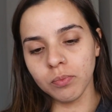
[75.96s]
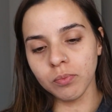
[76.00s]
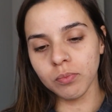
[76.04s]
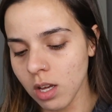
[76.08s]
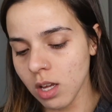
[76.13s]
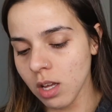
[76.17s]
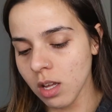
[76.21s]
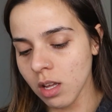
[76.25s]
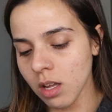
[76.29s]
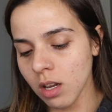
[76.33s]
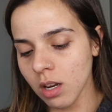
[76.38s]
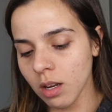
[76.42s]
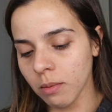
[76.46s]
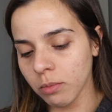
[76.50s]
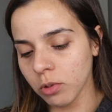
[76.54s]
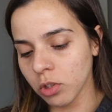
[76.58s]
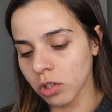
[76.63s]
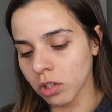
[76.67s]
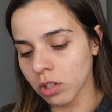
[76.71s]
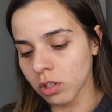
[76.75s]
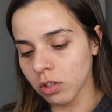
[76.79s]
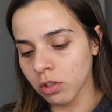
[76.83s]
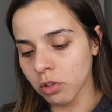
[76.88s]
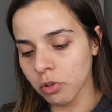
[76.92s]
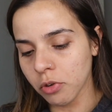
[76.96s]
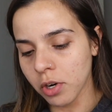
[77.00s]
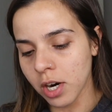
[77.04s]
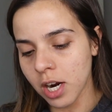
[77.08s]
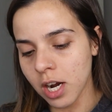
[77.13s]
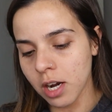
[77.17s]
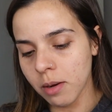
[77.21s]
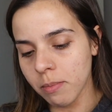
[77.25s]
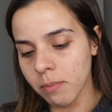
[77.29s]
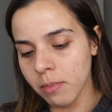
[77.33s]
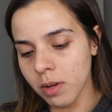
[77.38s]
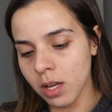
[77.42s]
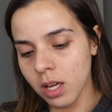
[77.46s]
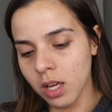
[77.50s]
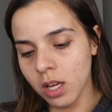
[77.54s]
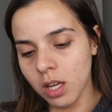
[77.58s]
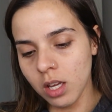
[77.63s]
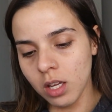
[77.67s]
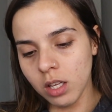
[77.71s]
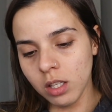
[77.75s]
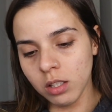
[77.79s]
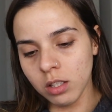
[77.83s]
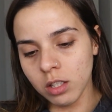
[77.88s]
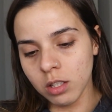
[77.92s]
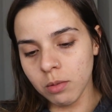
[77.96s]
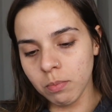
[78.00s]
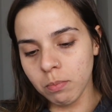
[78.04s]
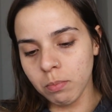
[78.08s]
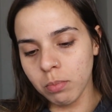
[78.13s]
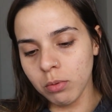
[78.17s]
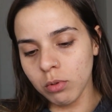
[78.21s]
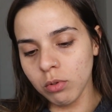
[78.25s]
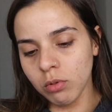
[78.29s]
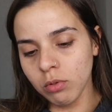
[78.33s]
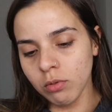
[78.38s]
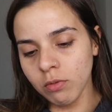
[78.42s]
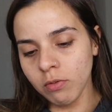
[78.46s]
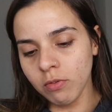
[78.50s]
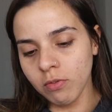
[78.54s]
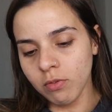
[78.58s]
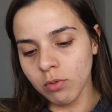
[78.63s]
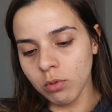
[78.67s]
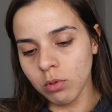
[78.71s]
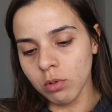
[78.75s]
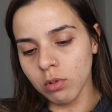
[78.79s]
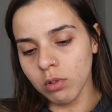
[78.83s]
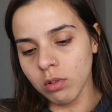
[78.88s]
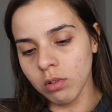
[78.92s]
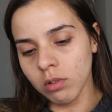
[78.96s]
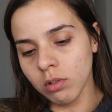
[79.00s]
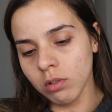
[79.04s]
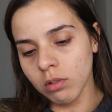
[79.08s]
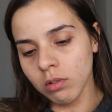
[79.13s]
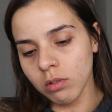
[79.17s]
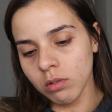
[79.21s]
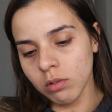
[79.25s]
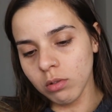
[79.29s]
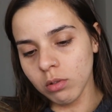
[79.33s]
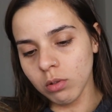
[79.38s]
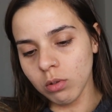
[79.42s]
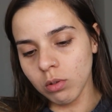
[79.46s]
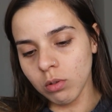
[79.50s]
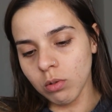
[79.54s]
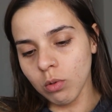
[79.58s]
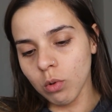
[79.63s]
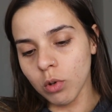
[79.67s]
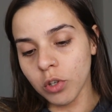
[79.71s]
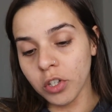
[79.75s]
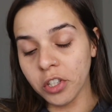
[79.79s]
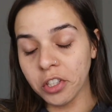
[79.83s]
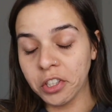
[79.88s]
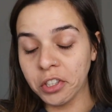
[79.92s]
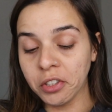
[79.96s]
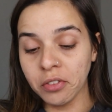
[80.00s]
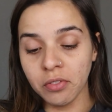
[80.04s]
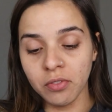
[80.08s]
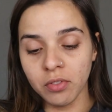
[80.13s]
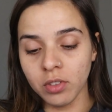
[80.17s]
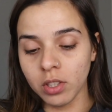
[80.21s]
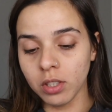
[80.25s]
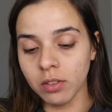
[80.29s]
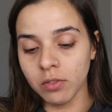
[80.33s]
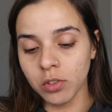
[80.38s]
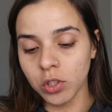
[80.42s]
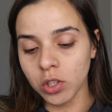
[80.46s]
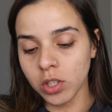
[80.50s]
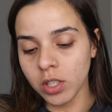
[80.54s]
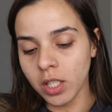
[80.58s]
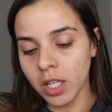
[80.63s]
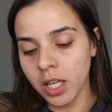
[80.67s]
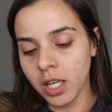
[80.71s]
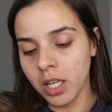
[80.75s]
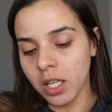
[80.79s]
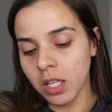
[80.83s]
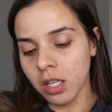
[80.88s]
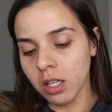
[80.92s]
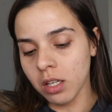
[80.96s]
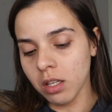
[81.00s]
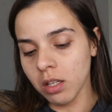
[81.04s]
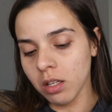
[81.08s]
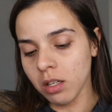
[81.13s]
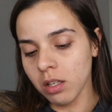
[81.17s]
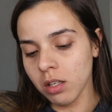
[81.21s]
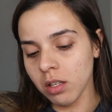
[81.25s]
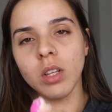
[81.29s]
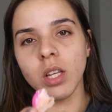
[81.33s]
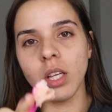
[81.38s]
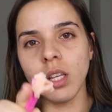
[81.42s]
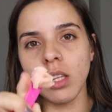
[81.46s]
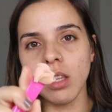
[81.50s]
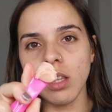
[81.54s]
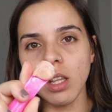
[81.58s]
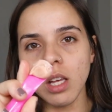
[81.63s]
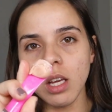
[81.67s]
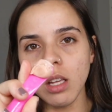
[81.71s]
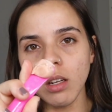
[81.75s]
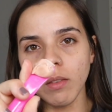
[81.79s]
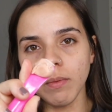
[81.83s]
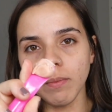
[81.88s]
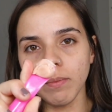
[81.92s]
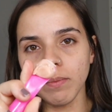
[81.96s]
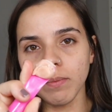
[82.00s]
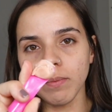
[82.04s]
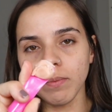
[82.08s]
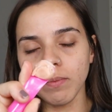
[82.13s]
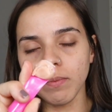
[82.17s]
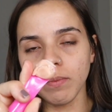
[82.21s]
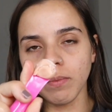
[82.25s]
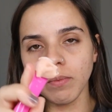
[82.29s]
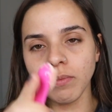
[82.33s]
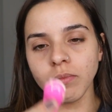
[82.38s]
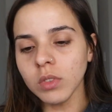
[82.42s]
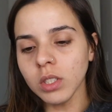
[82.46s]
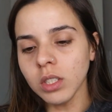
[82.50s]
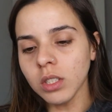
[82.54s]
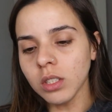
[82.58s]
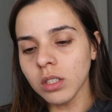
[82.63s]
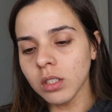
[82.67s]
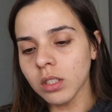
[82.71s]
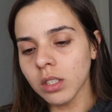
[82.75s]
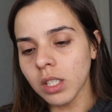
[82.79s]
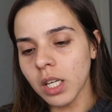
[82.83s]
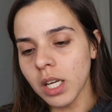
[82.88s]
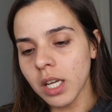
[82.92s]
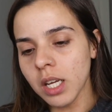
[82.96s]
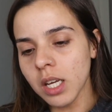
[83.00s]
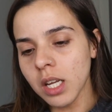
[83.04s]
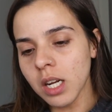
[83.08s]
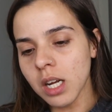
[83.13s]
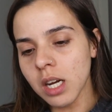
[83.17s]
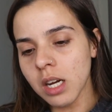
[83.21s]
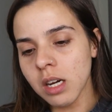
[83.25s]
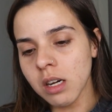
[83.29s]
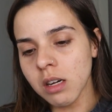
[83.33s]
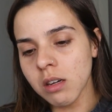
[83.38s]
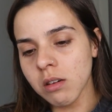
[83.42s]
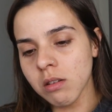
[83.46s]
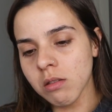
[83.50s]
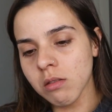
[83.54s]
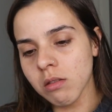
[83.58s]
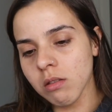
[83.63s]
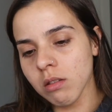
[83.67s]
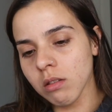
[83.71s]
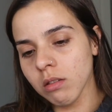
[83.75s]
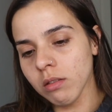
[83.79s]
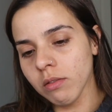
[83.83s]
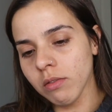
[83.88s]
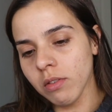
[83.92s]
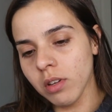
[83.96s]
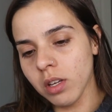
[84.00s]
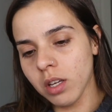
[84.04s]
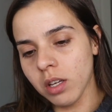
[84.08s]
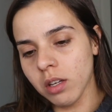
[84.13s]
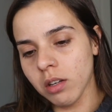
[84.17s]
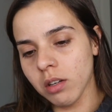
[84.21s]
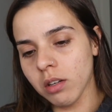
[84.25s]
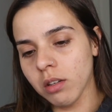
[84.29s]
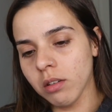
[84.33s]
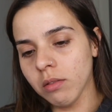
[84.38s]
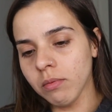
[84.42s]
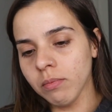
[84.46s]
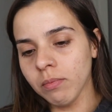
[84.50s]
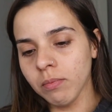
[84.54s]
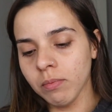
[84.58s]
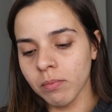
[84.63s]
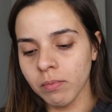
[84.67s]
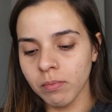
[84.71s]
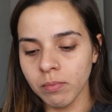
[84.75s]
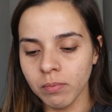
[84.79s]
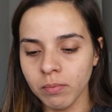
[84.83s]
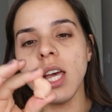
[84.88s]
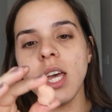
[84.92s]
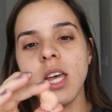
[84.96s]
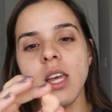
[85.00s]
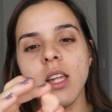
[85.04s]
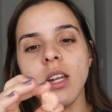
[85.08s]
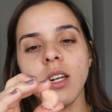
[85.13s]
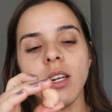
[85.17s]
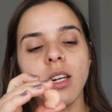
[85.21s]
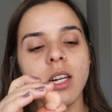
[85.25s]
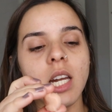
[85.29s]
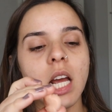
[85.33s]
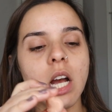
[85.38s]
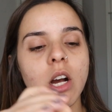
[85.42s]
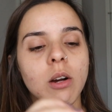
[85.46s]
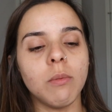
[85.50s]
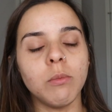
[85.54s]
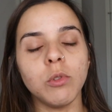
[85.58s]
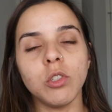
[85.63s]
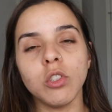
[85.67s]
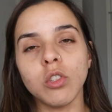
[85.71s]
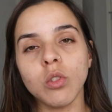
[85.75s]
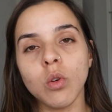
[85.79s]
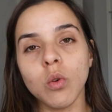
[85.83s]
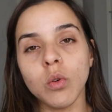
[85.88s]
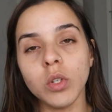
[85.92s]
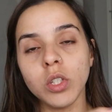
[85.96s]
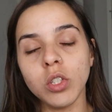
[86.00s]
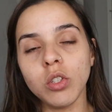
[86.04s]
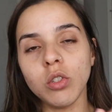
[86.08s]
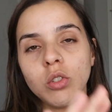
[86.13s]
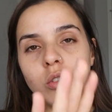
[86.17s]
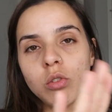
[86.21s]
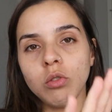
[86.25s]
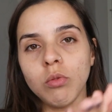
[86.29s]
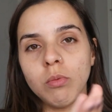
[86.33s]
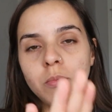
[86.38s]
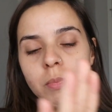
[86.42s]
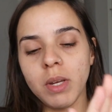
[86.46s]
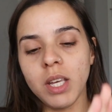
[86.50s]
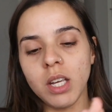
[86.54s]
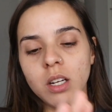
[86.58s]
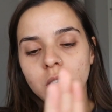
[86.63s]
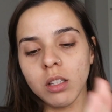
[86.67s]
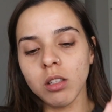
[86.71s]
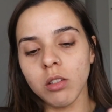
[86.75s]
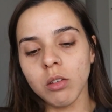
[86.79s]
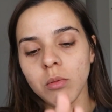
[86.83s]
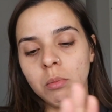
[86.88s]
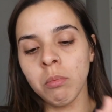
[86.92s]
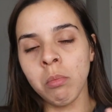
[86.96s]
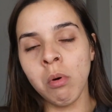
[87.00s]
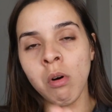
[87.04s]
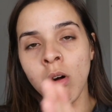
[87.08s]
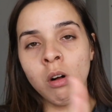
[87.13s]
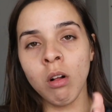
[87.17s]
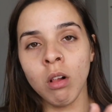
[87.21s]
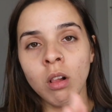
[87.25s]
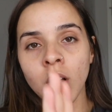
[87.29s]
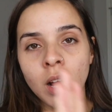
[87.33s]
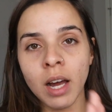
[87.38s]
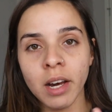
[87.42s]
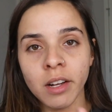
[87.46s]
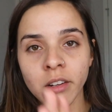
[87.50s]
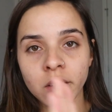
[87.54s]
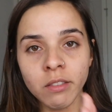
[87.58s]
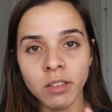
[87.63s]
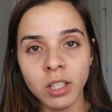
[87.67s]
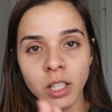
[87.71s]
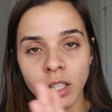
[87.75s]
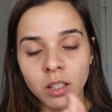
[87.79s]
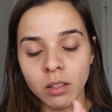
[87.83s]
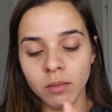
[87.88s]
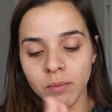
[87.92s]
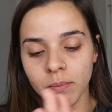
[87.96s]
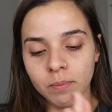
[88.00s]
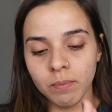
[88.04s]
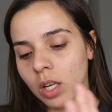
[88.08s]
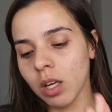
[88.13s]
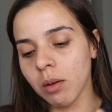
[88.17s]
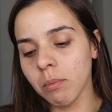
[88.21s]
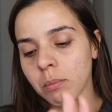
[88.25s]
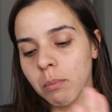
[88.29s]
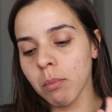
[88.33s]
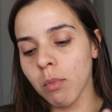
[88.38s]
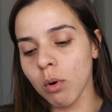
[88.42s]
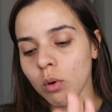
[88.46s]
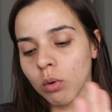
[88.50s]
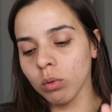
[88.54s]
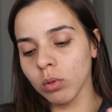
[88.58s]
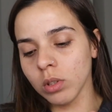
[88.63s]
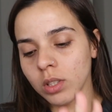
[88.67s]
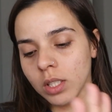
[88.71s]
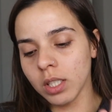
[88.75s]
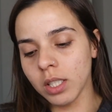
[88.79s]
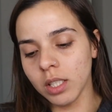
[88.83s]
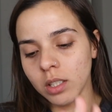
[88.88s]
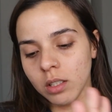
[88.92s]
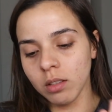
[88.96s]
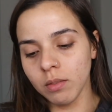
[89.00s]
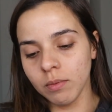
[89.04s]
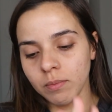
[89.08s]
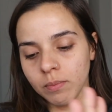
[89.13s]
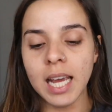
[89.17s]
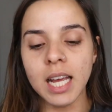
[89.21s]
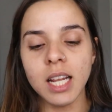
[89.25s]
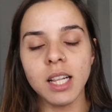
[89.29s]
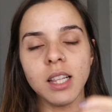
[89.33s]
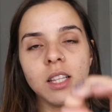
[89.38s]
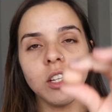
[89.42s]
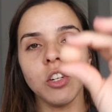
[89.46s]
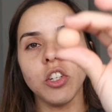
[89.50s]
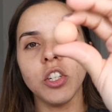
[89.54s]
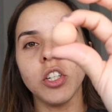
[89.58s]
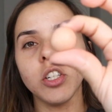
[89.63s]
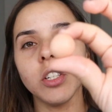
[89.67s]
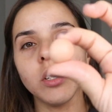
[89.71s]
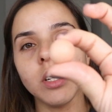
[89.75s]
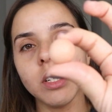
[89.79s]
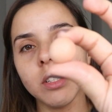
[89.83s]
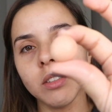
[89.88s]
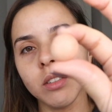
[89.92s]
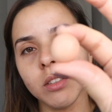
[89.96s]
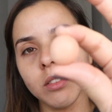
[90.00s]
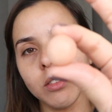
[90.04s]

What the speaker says: And I'm just gonna grab a spoonful, sort of, give or take, like that. And take it out of here. And now I'm just going to make a little ball out of it and mold it. And you're gonna